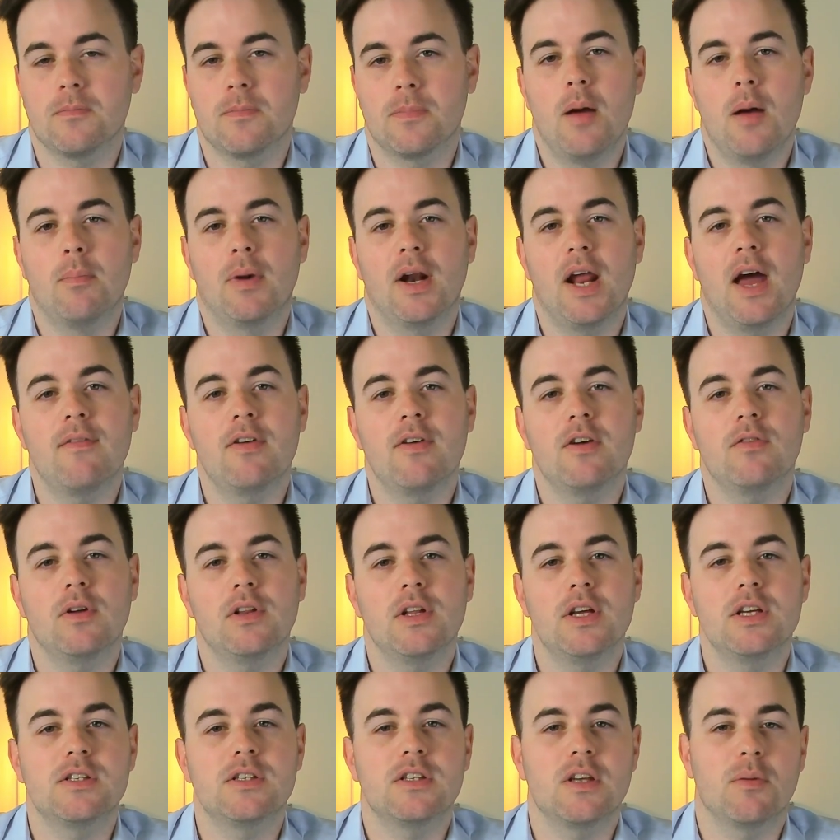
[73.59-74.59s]
but having
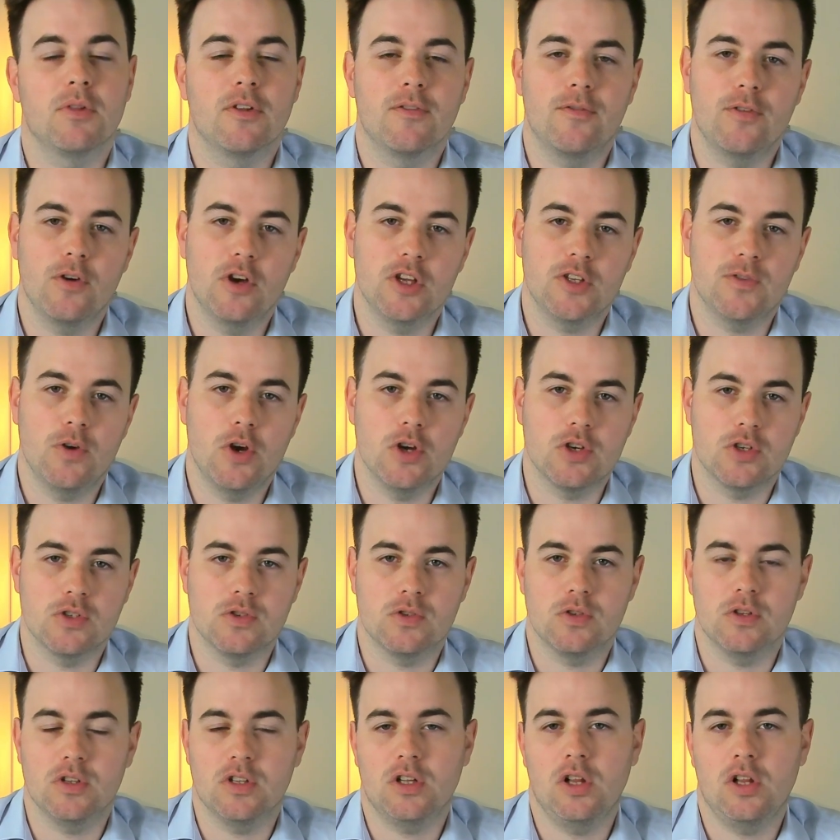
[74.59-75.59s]
released some of the first versions to
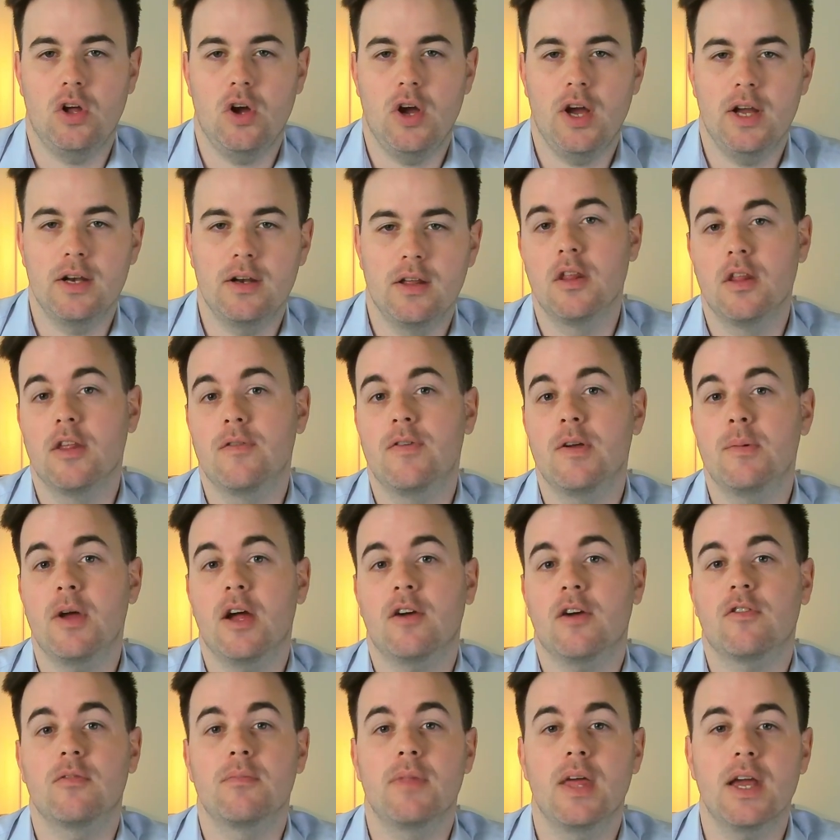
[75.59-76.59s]
the client, the feedback
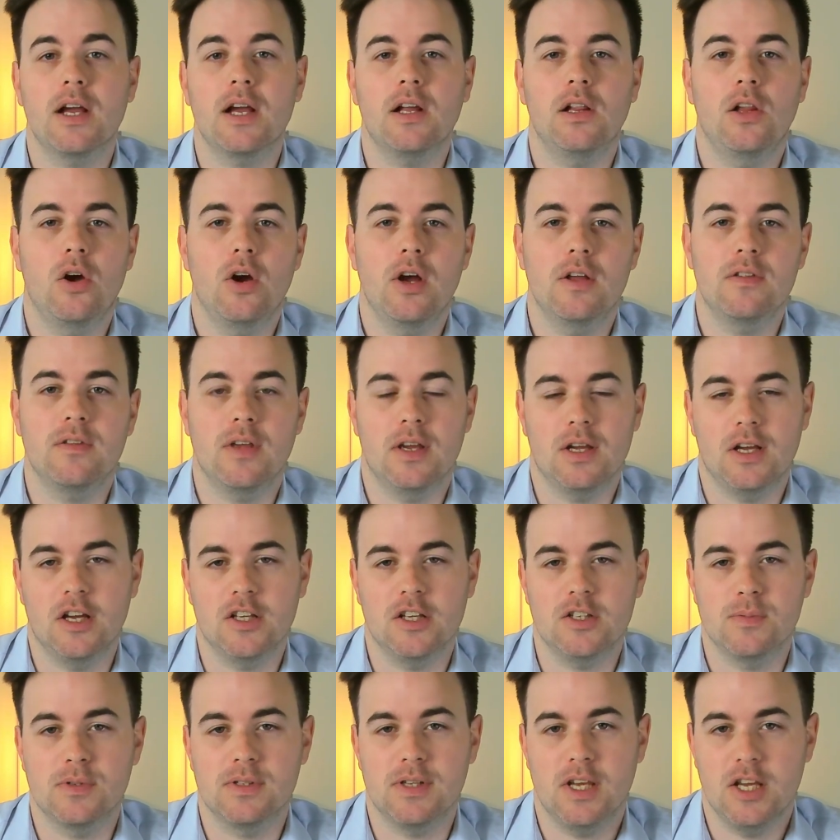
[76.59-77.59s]
from their clients and
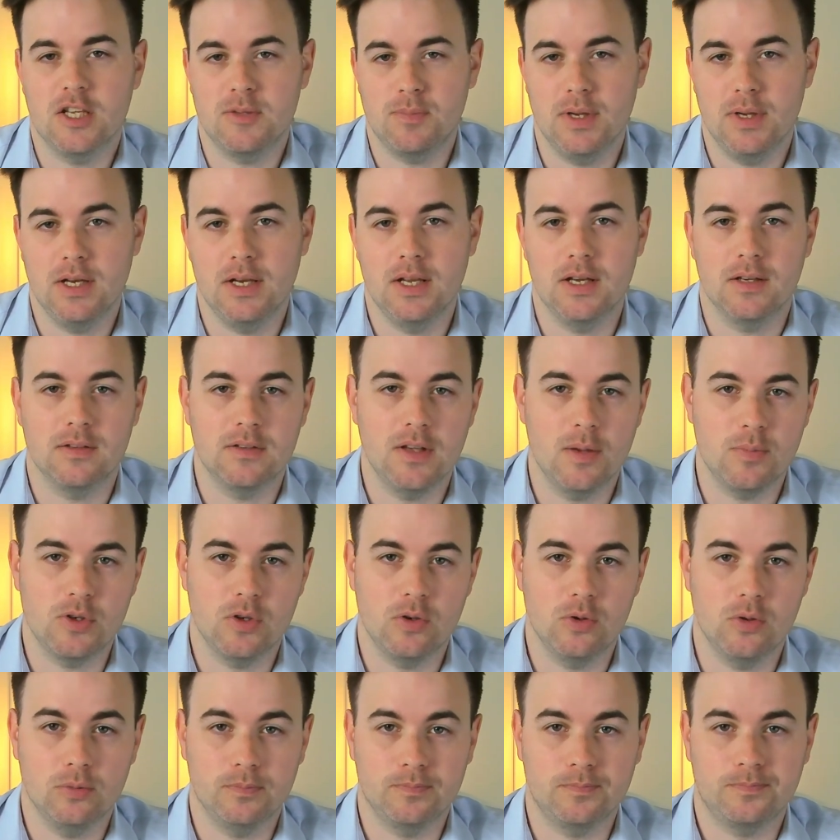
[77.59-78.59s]
customers has been exceptional.